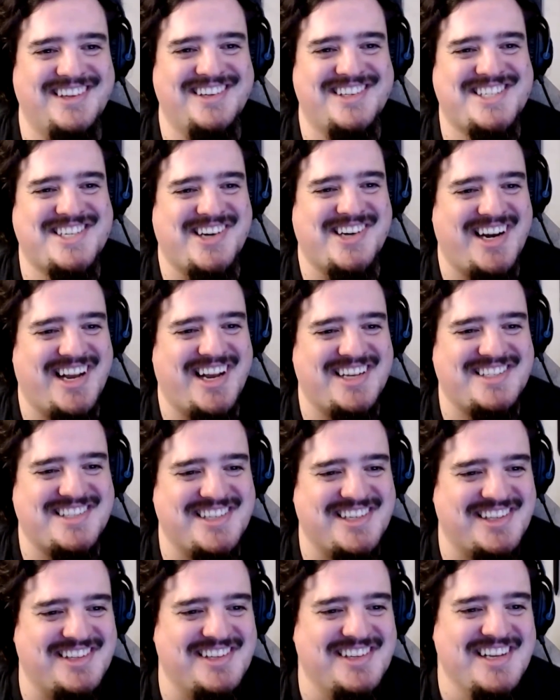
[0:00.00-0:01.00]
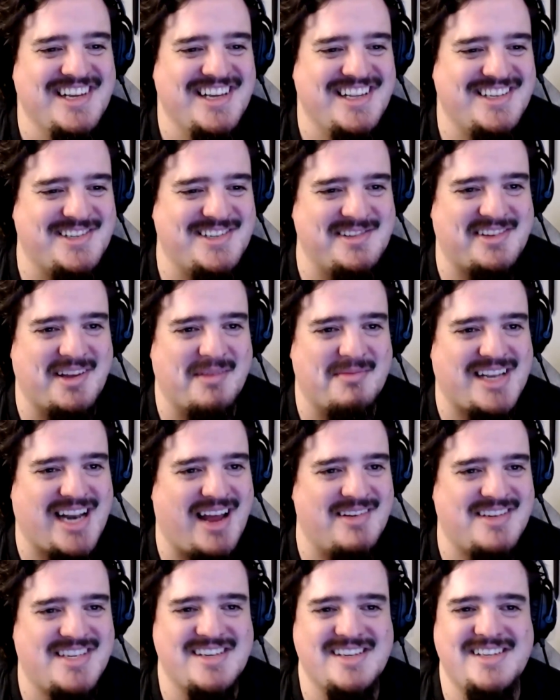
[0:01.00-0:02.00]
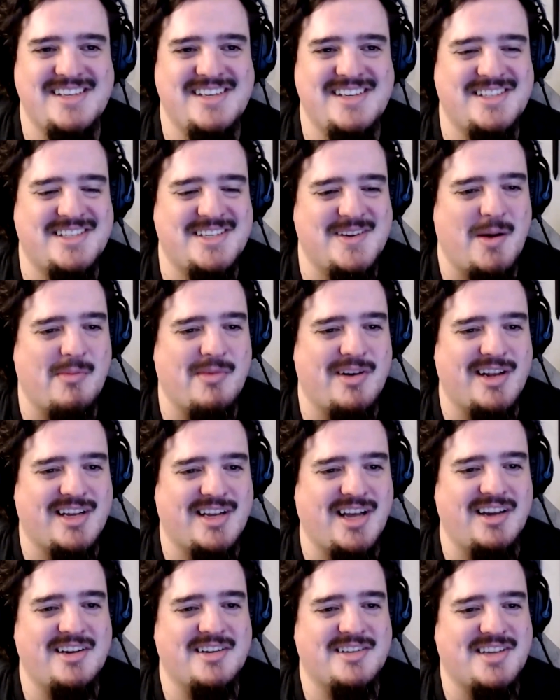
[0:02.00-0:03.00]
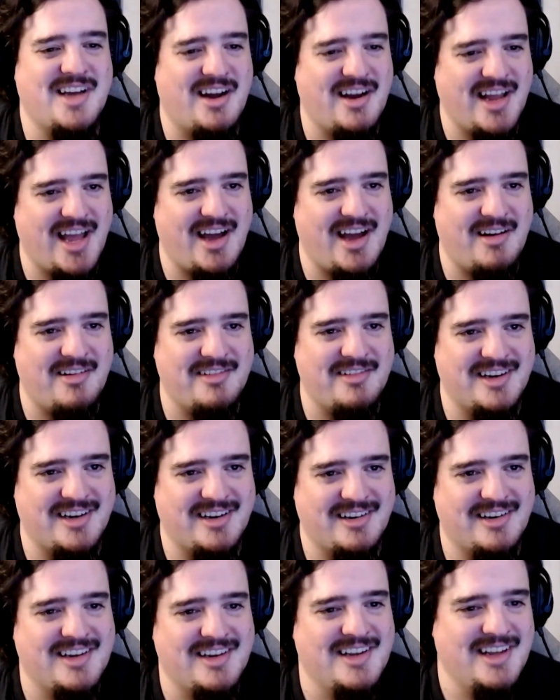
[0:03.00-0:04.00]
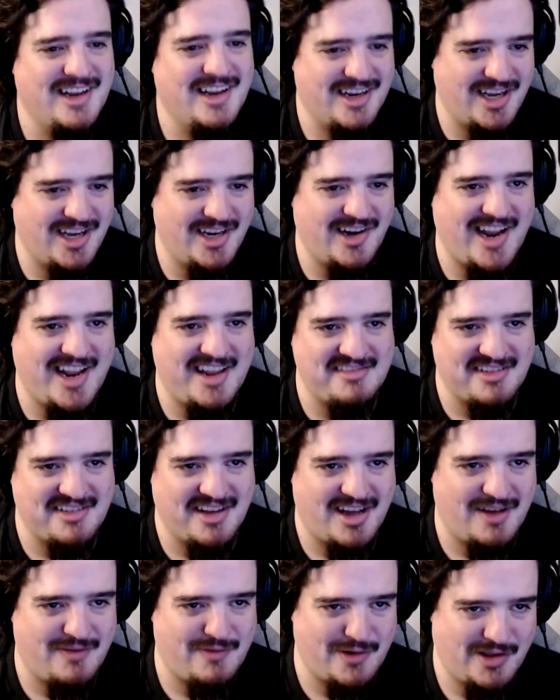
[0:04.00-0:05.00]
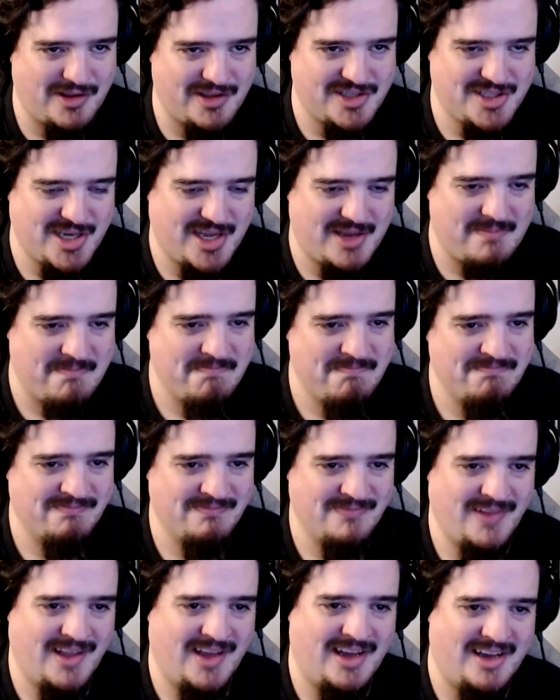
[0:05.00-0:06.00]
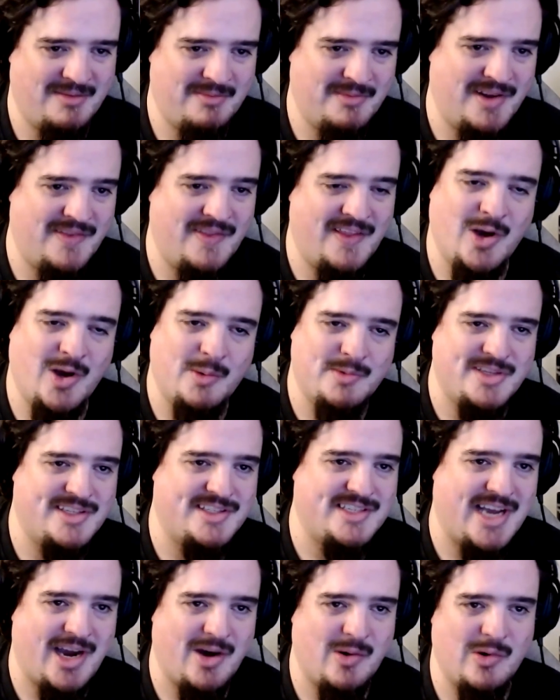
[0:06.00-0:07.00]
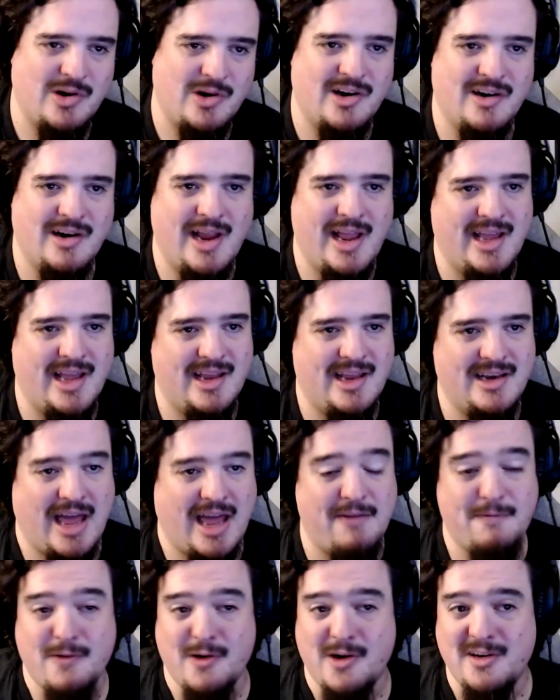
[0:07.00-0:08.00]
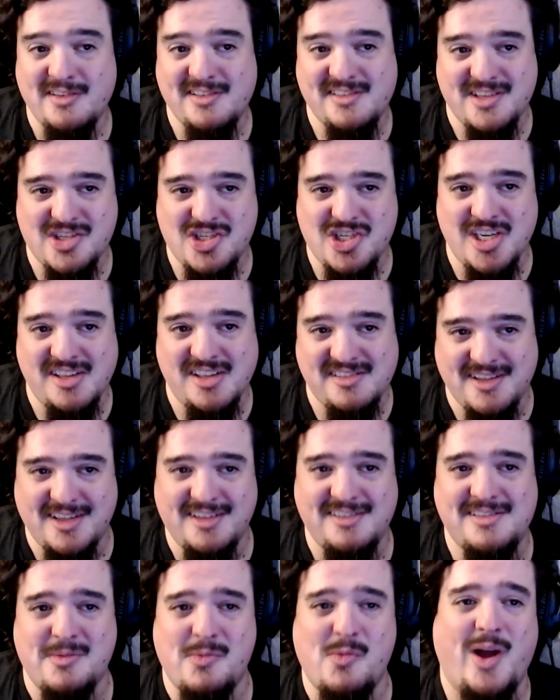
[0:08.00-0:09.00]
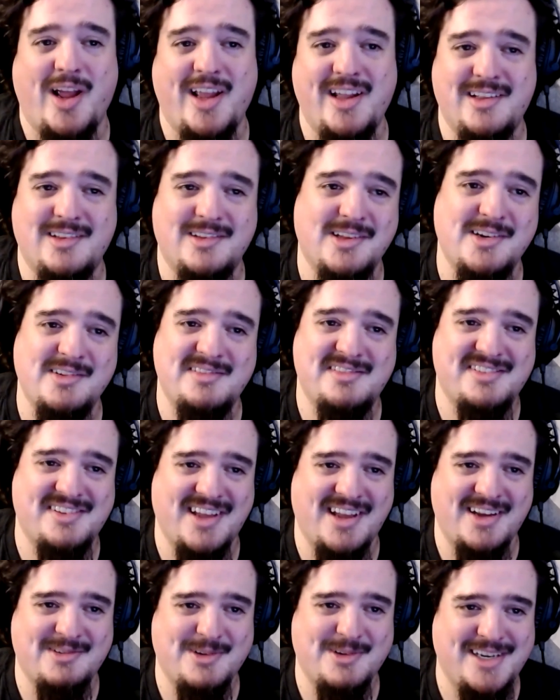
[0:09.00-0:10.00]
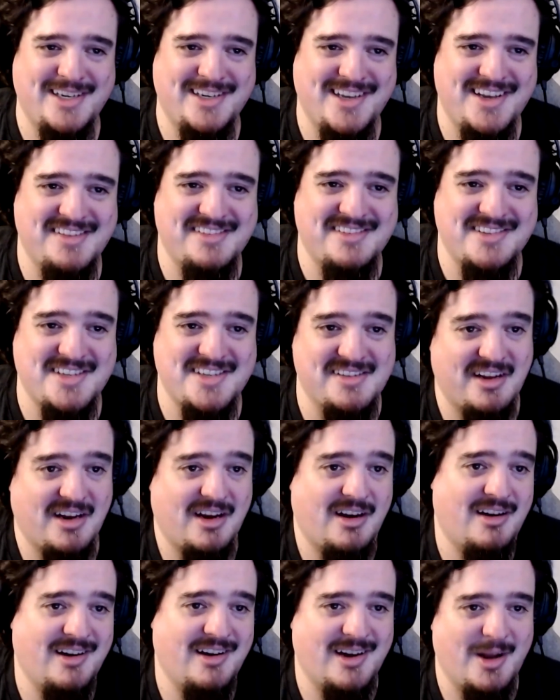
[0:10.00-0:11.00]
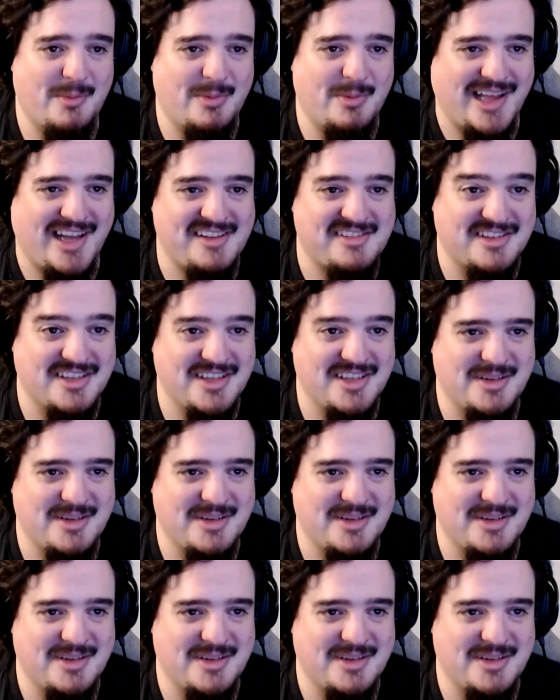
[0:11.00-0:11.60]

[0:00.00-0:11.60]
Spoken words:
try not to do something I tell you to do, I'm going to cut your tongue out and cut your hands off and all this shit. And they go up to the tower, and at first she sees some white cloaks, Egwene does, and she's like, all right, I'll blast them.